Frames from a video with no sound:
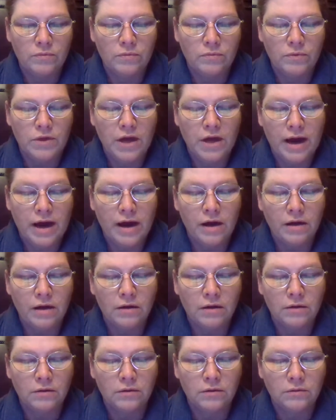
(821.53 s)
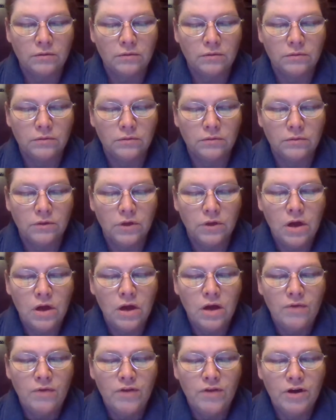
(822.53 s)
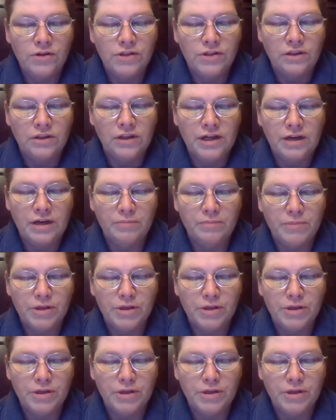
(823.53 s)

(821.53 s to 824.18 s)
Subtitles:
Yeah. There's a link